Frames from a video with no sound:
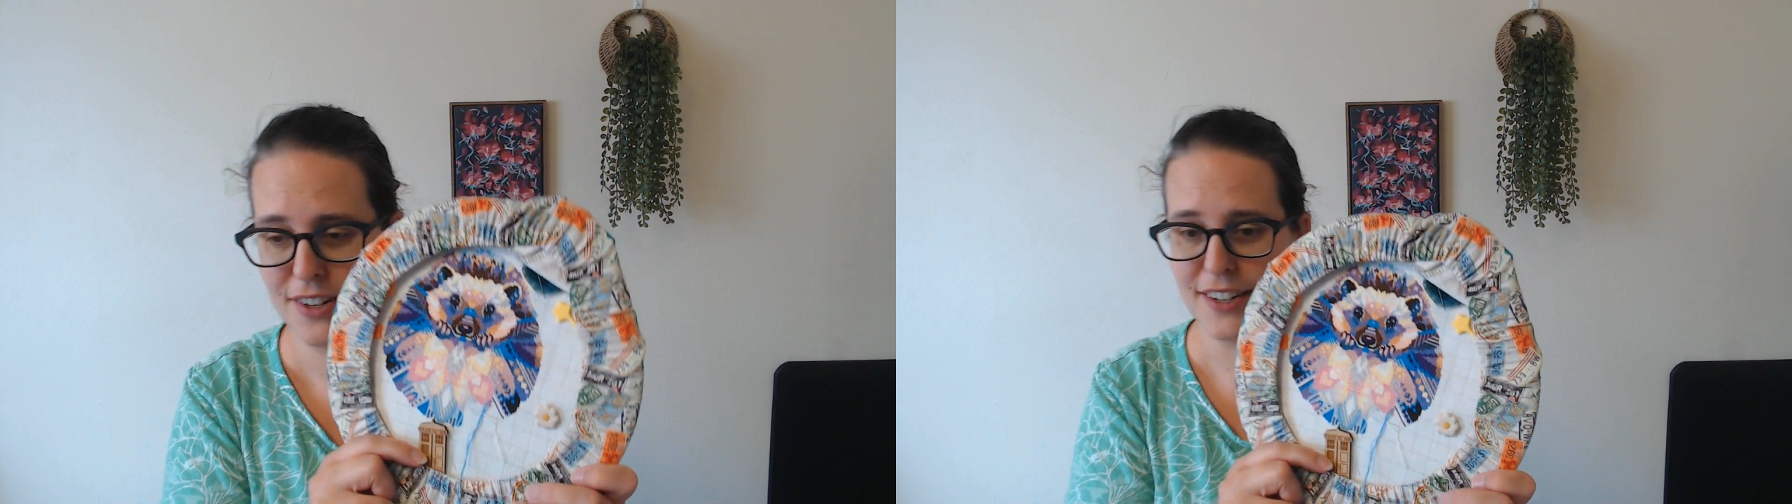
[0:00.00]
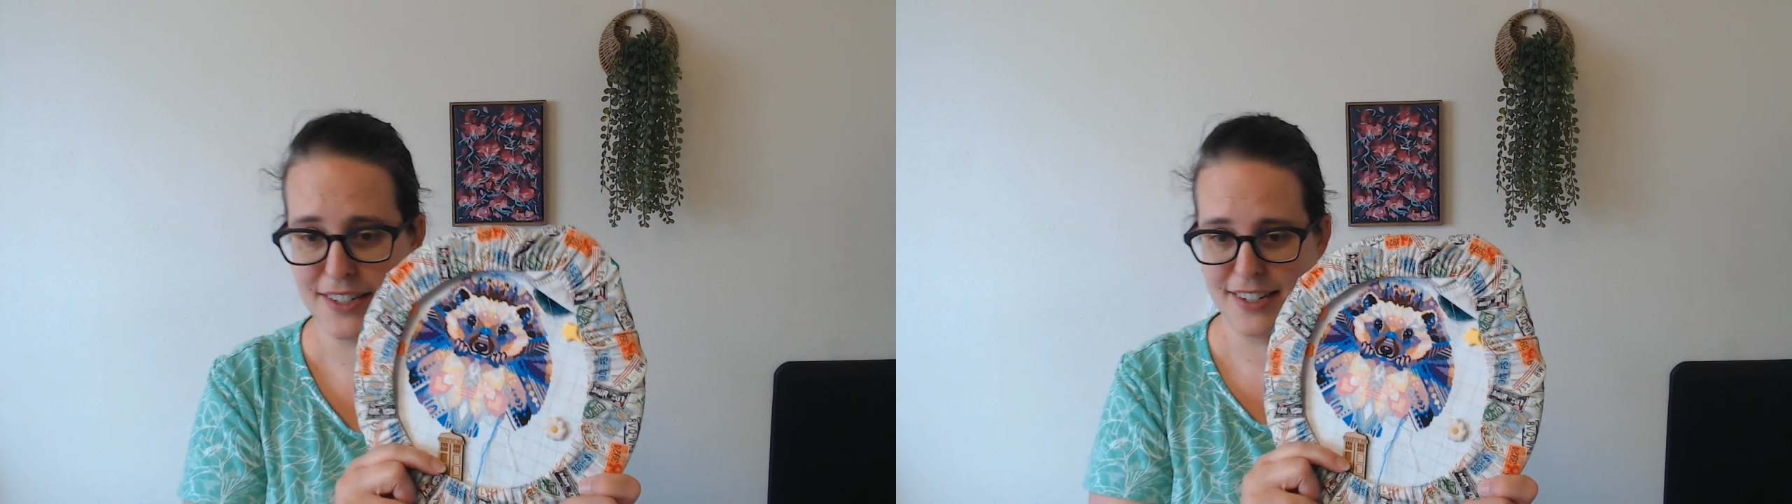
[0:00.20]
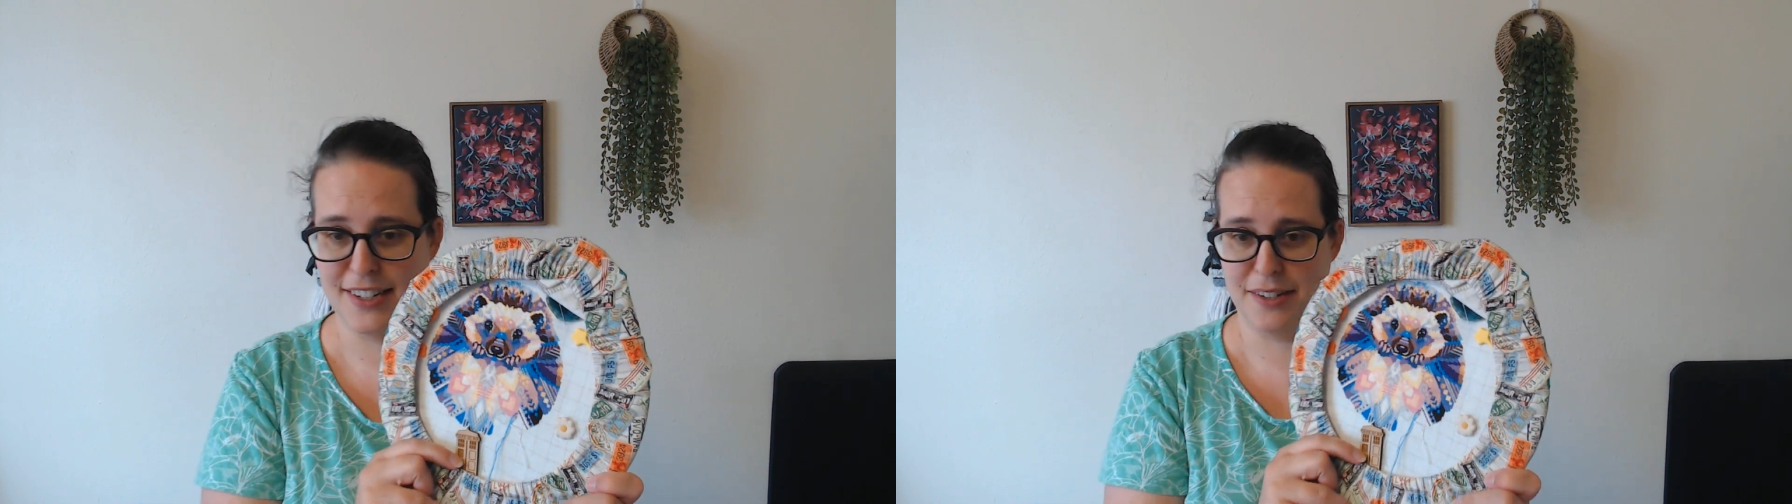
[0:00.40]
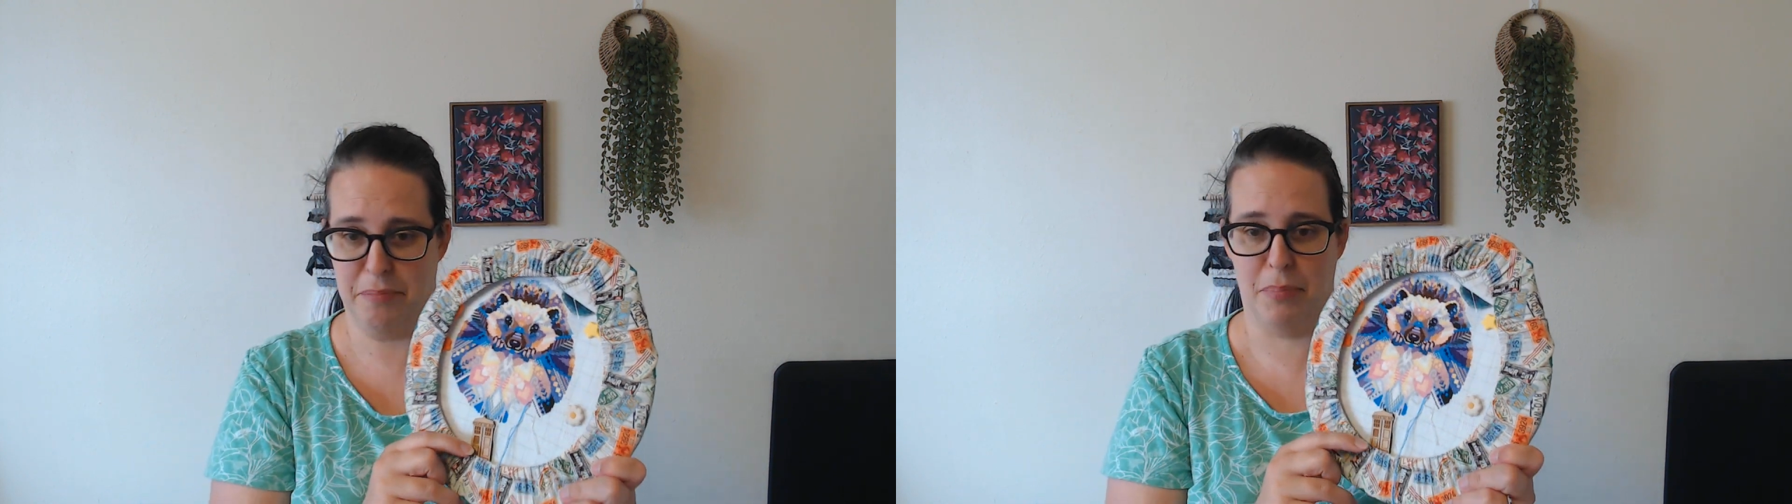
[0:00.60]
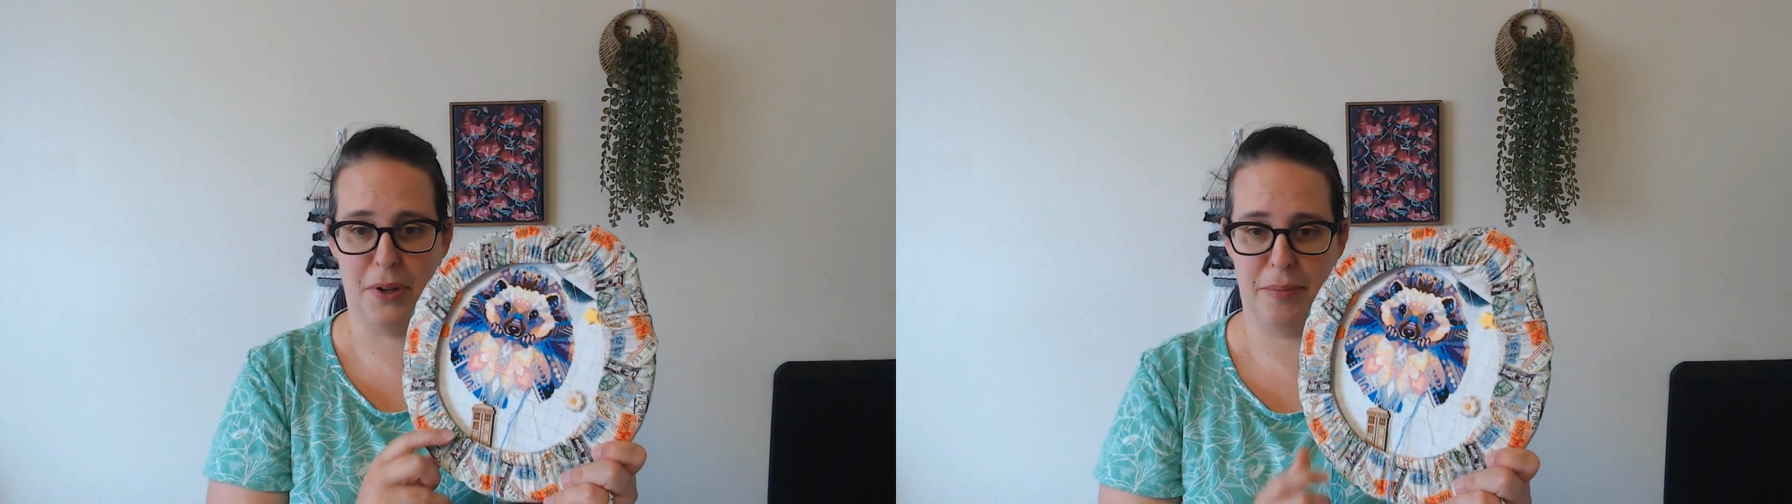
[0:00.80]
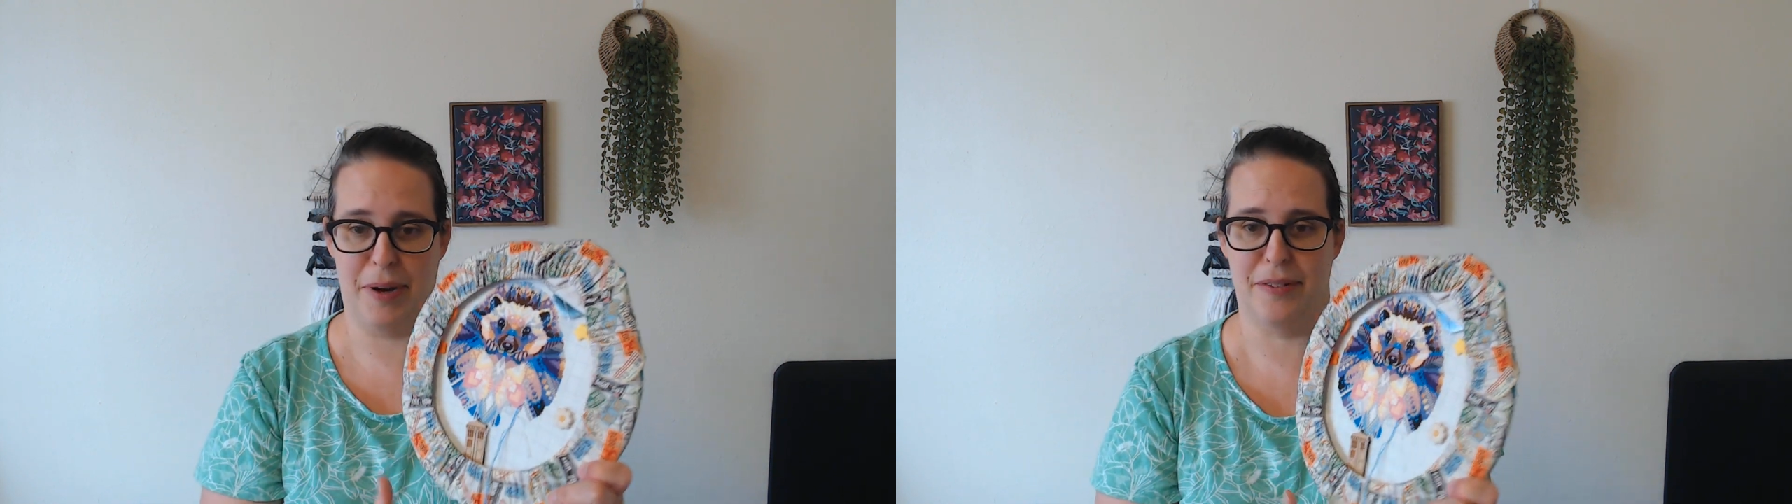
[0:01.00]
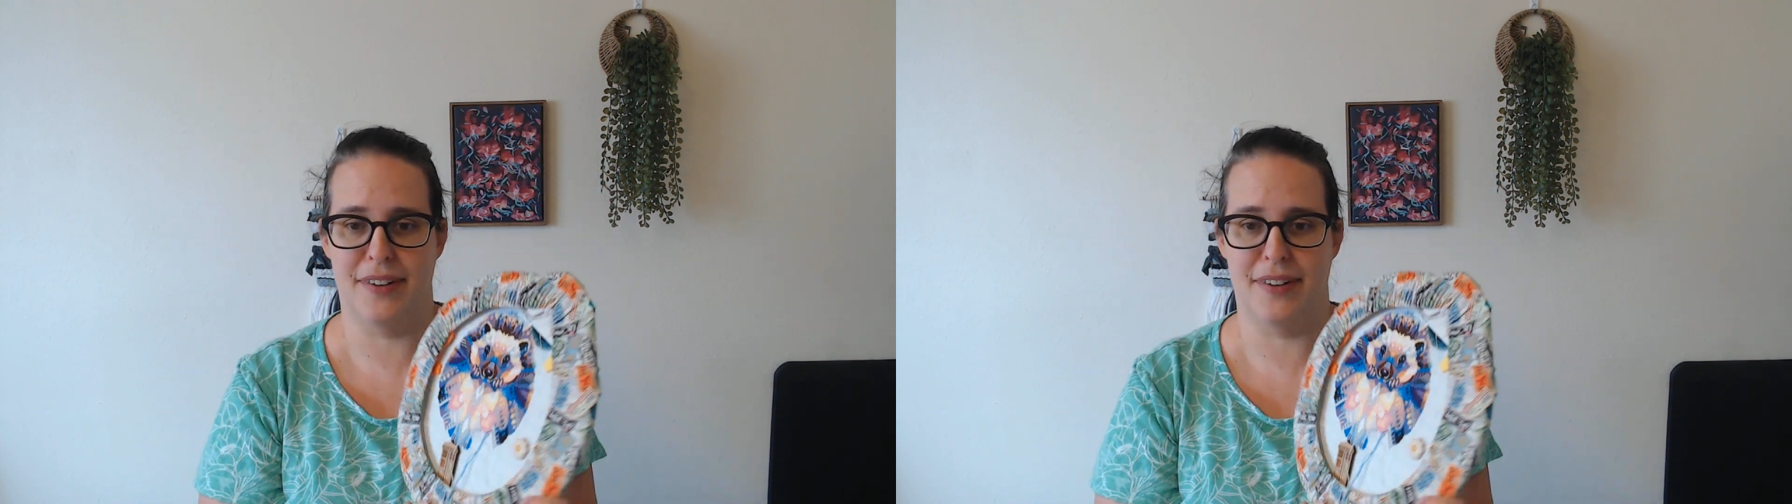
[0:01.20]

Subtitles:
I just need to pull him out